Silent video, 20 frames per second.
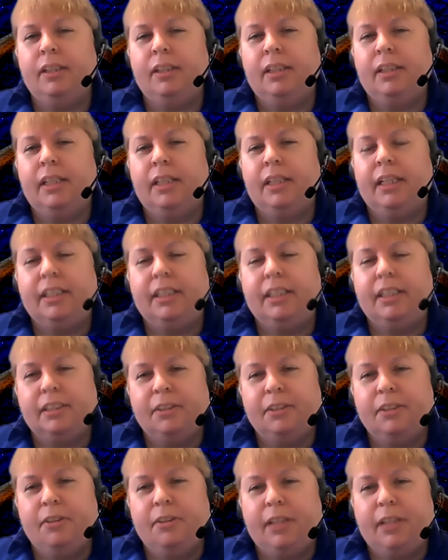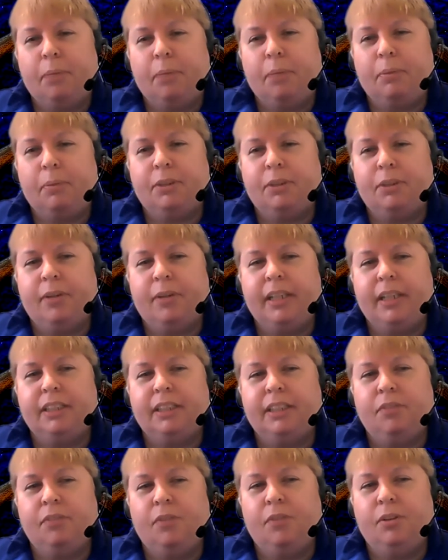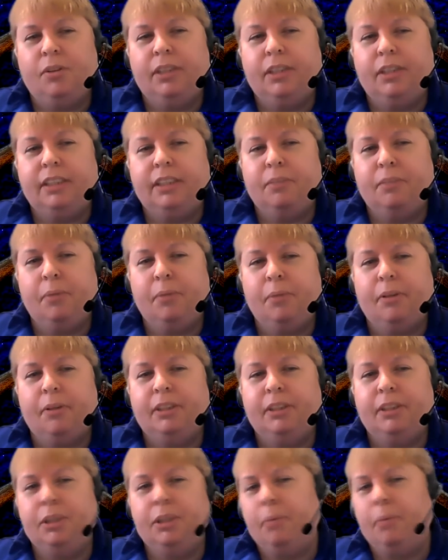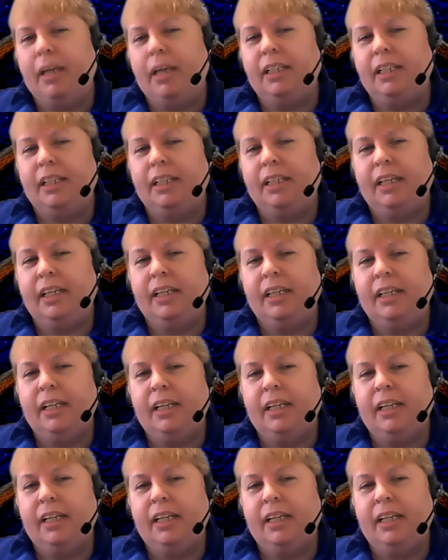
It is Luke that portrays the fullness of Mary's humanity